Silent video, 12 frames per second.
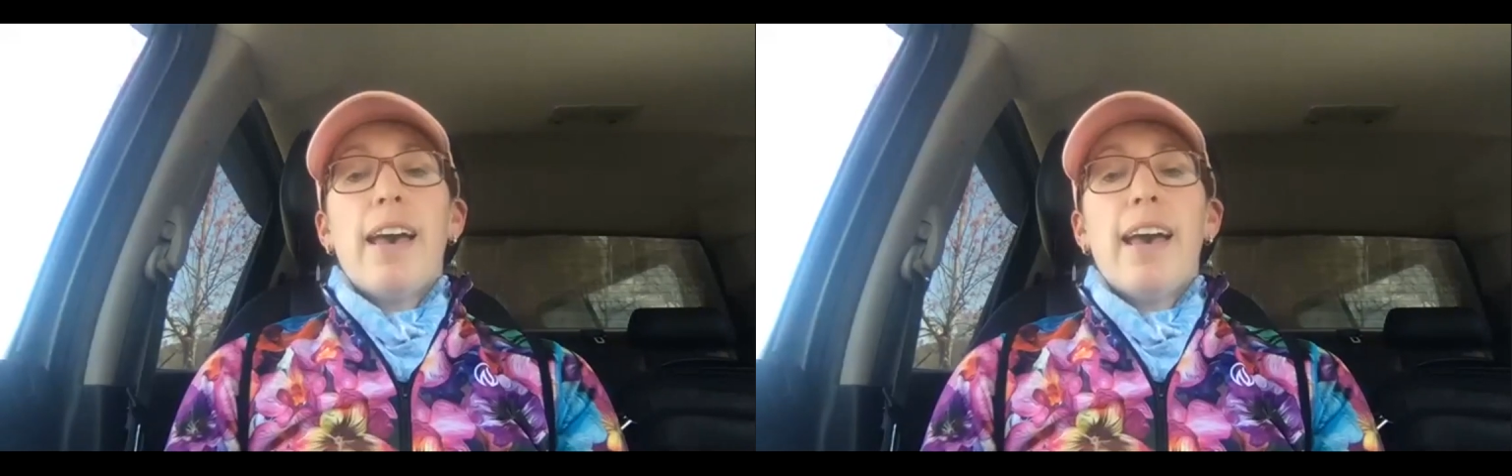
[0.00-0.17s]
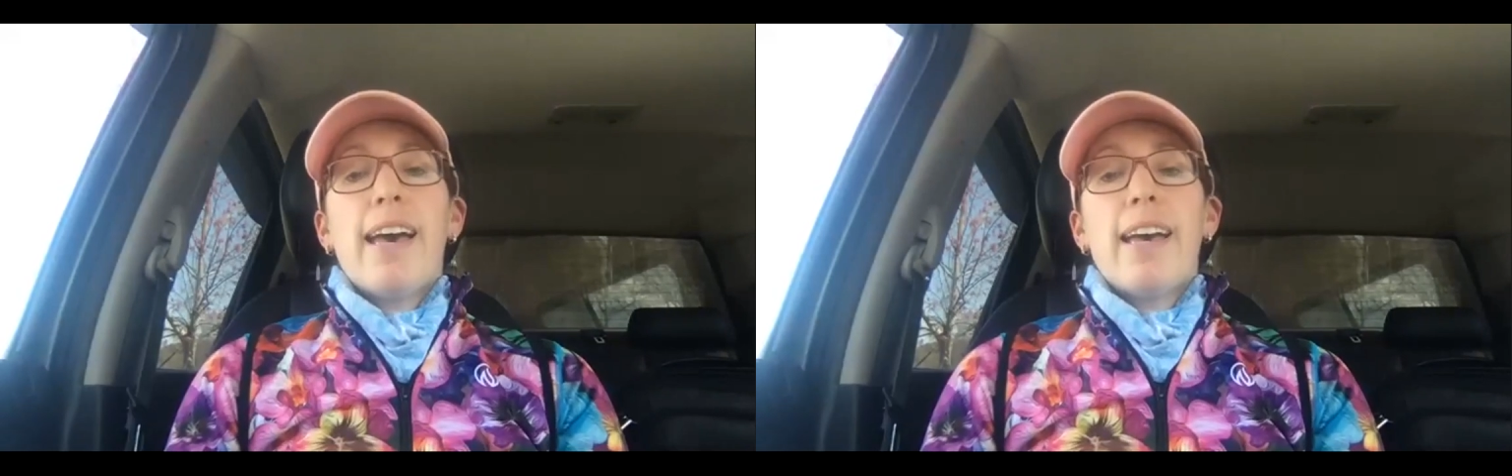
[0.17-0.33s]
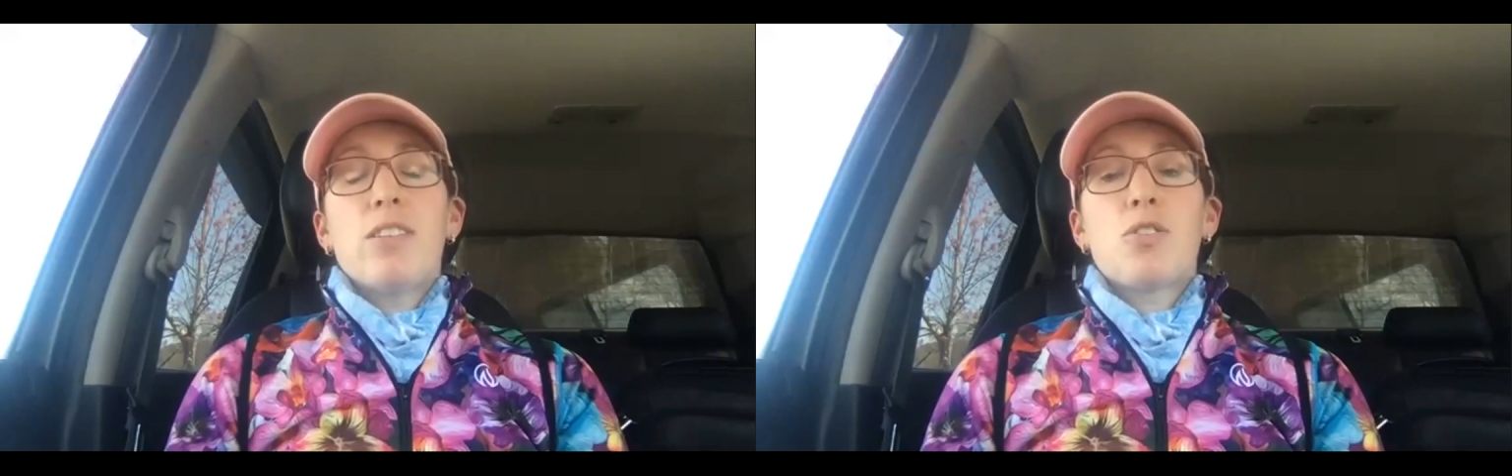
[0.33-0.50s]

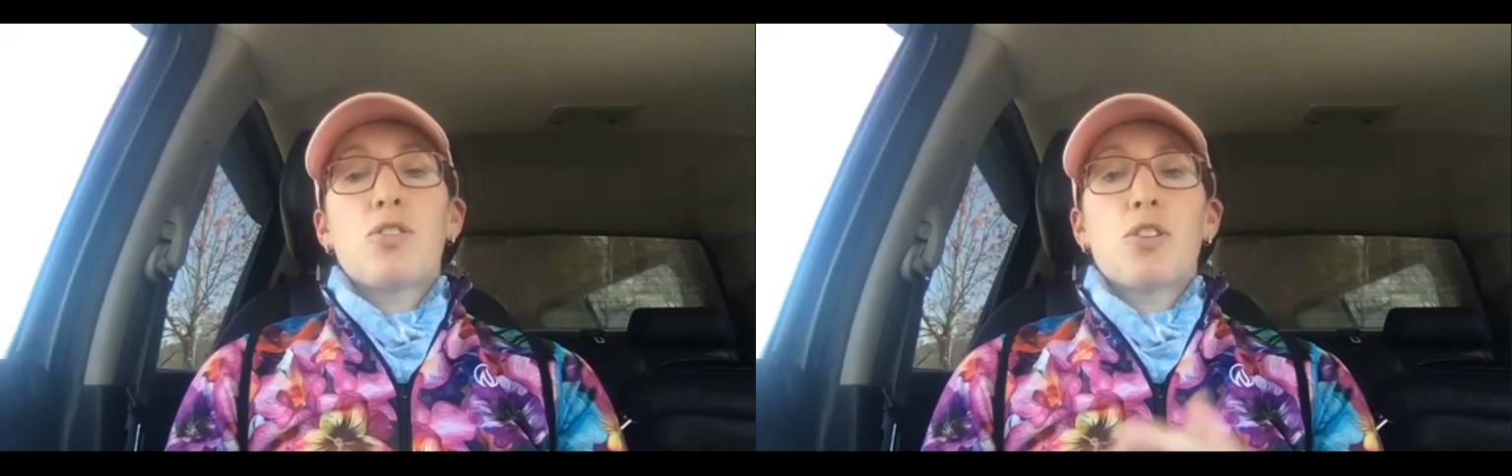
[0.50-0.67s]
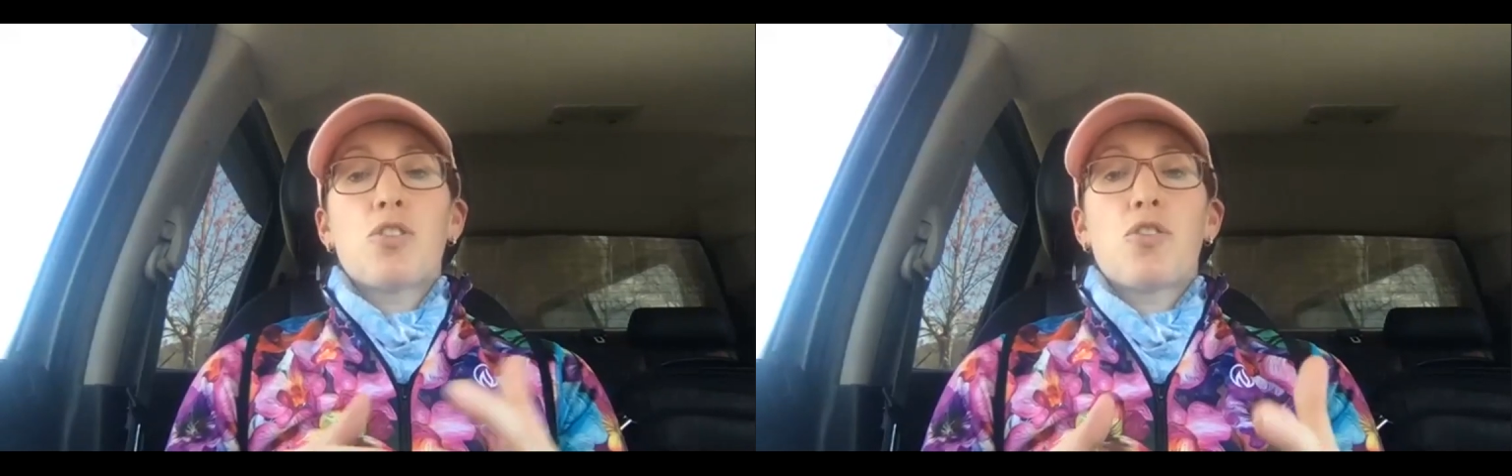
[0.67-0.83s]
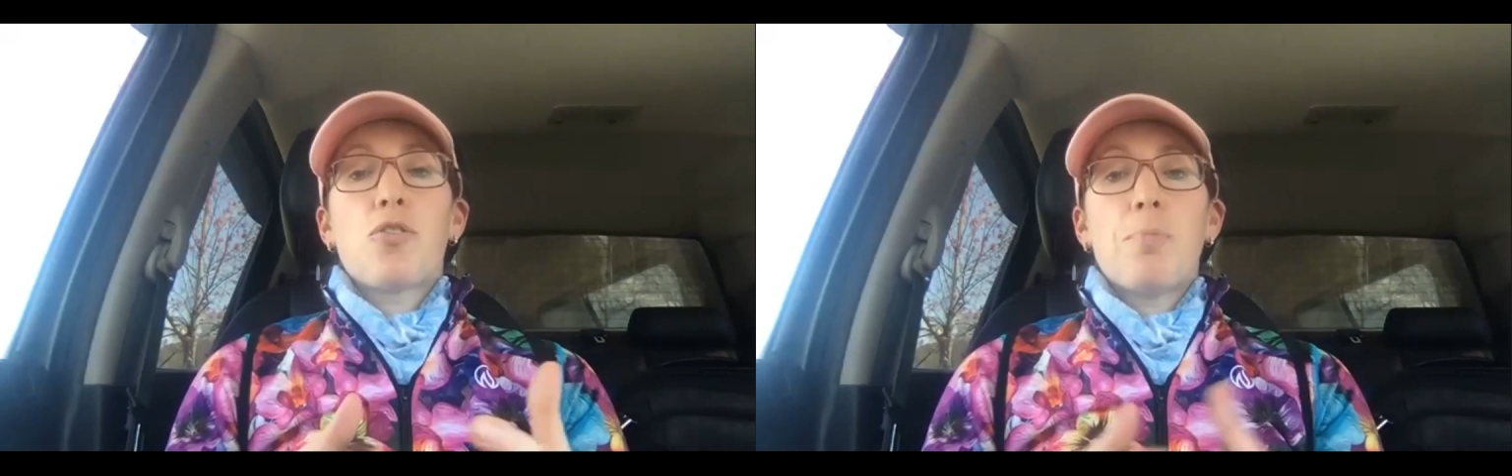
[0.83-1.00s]
and
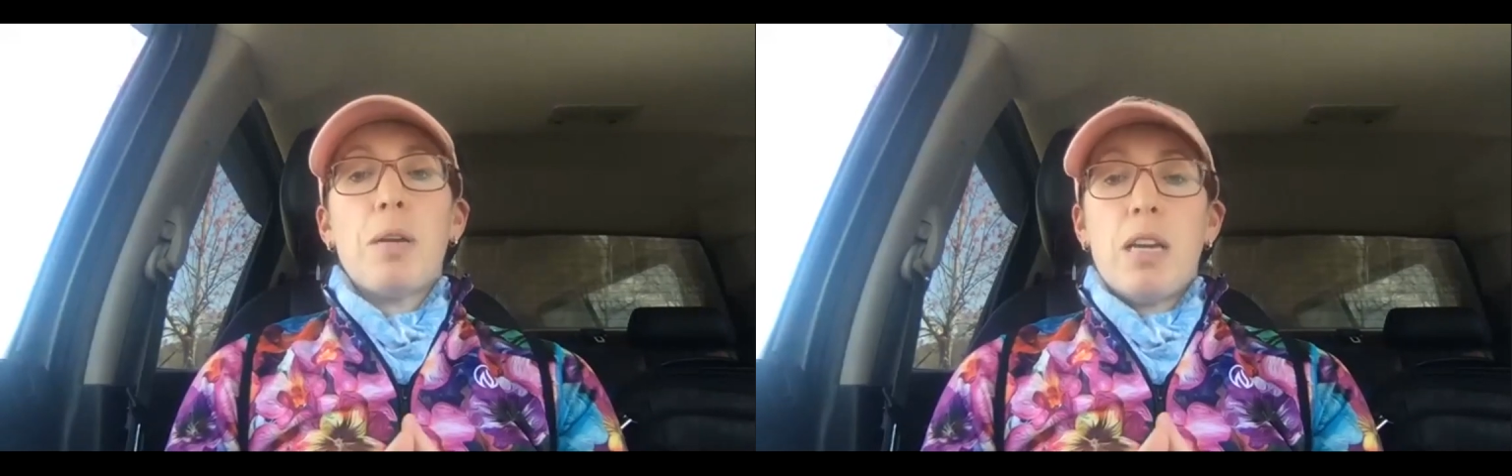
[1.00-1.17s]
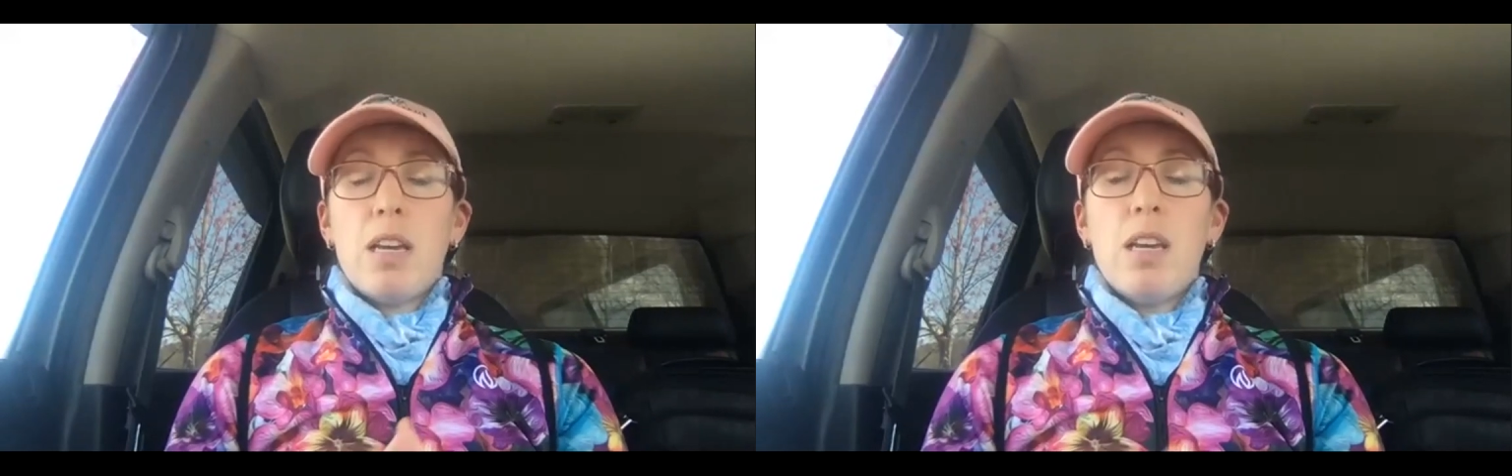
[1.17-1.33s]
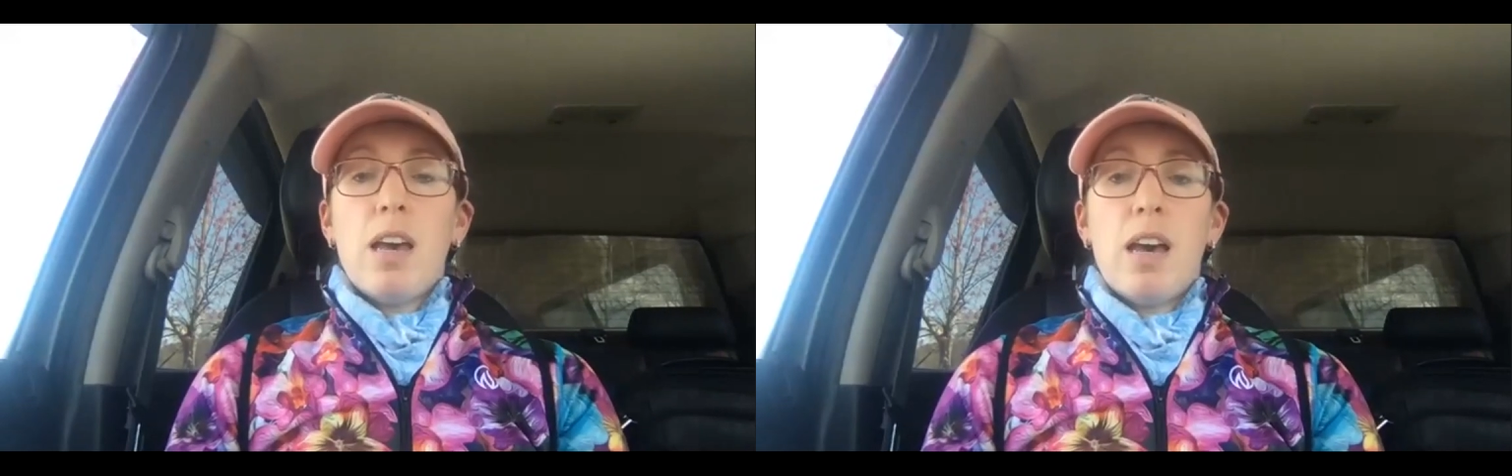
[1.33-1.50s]
search for me.